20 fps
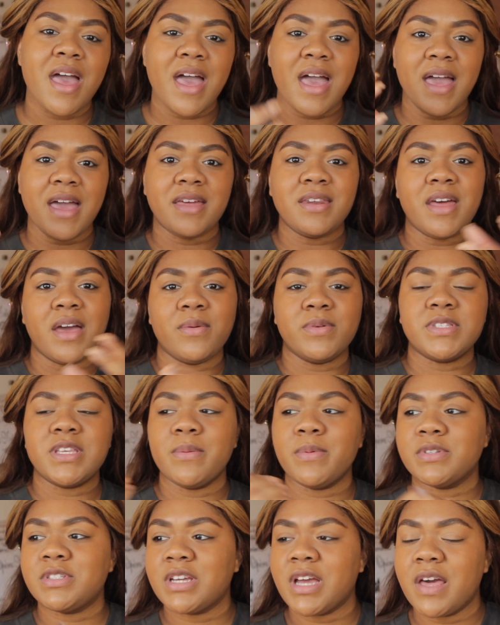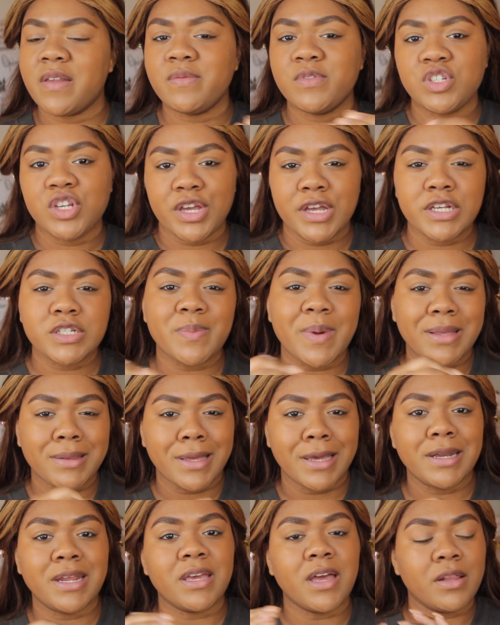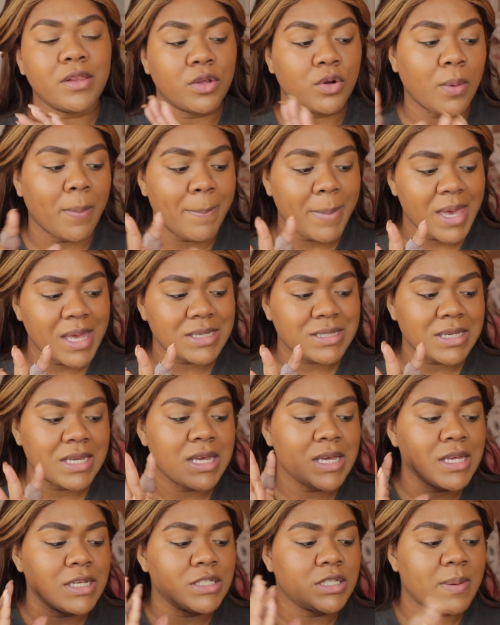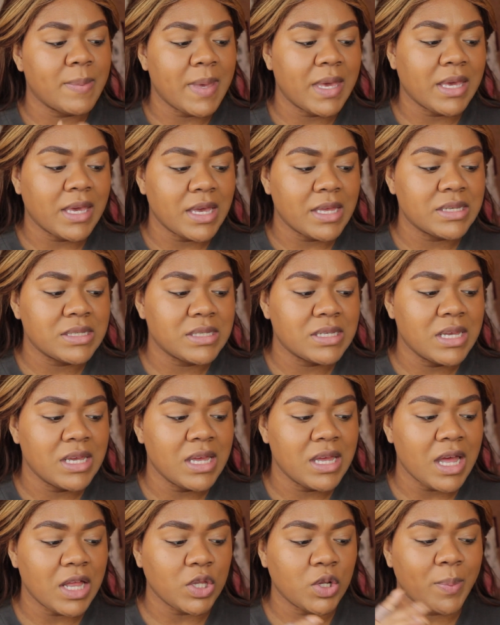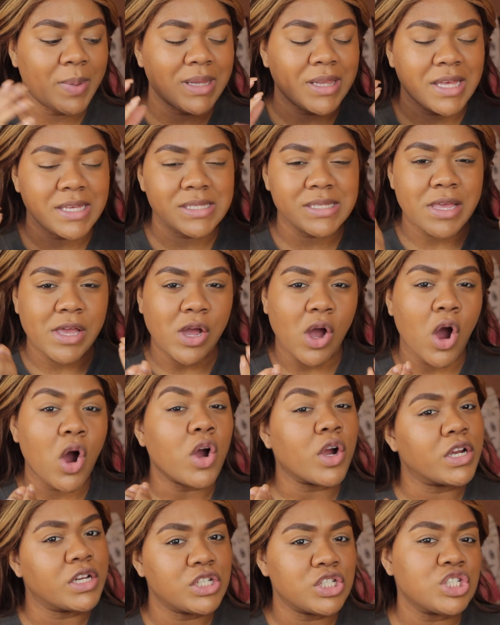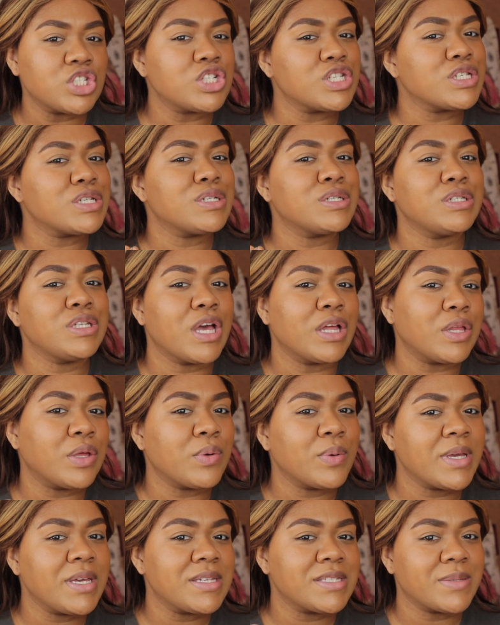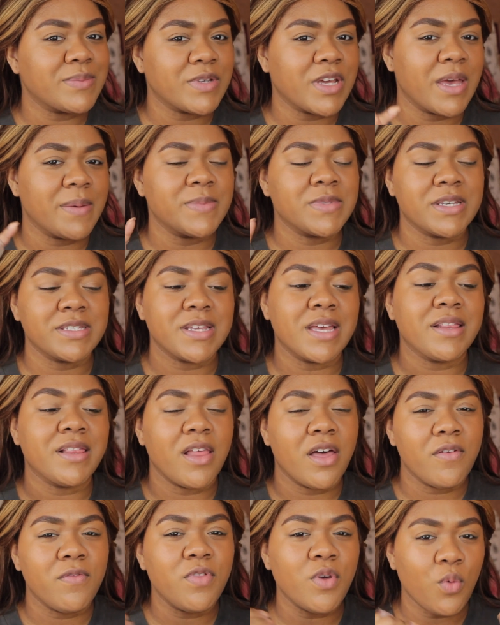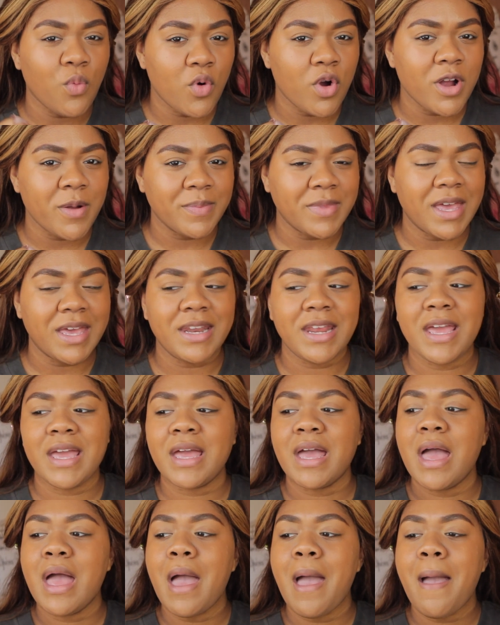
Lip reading: and I was able to kind of change my lighting a little bit to make it a little bit less like orangey, yellowy sometimes, because I love the warm lighting,